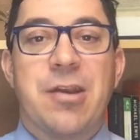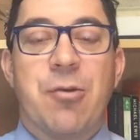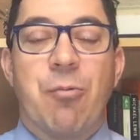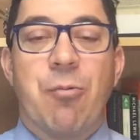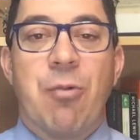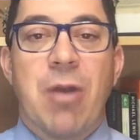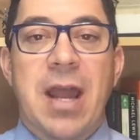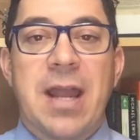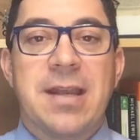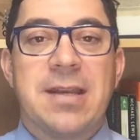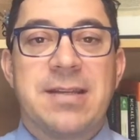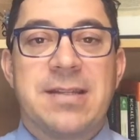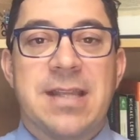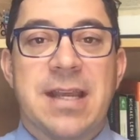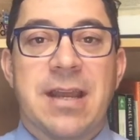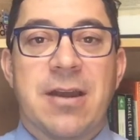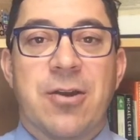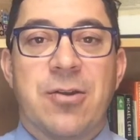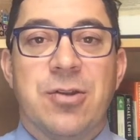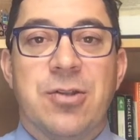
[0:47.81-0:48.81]
right
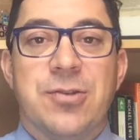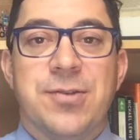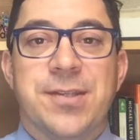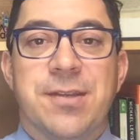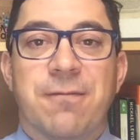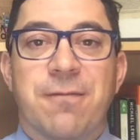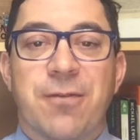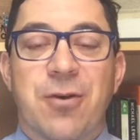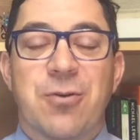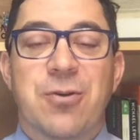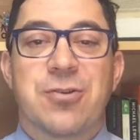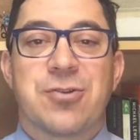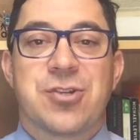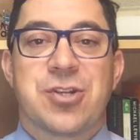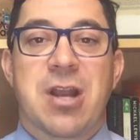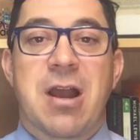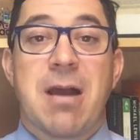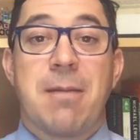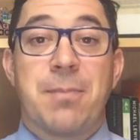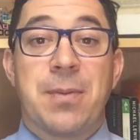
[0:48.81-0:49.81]
down using
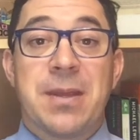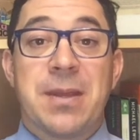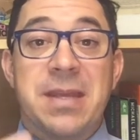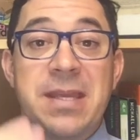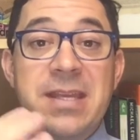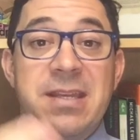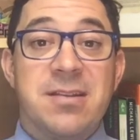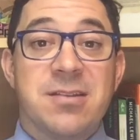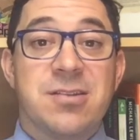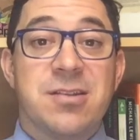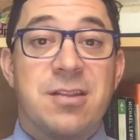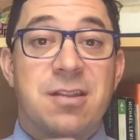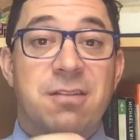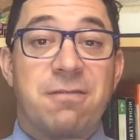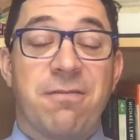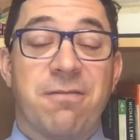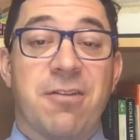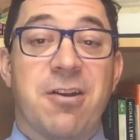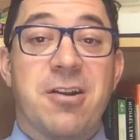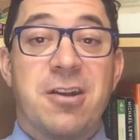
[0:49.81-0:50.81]
Photoshop into the
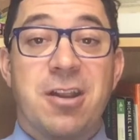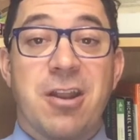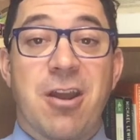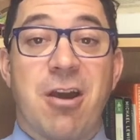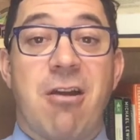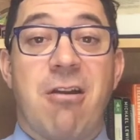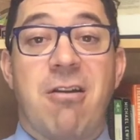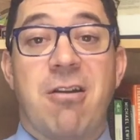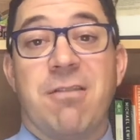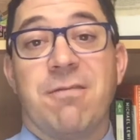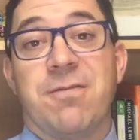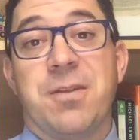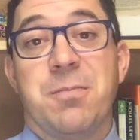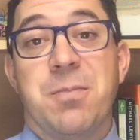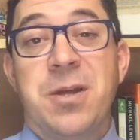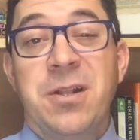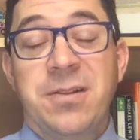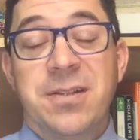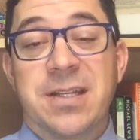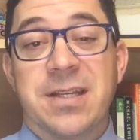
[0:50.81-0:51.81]
front yard of the
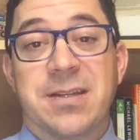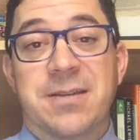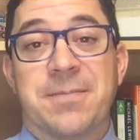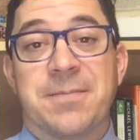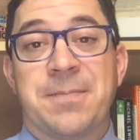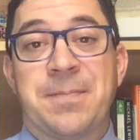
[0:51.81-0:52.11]
building.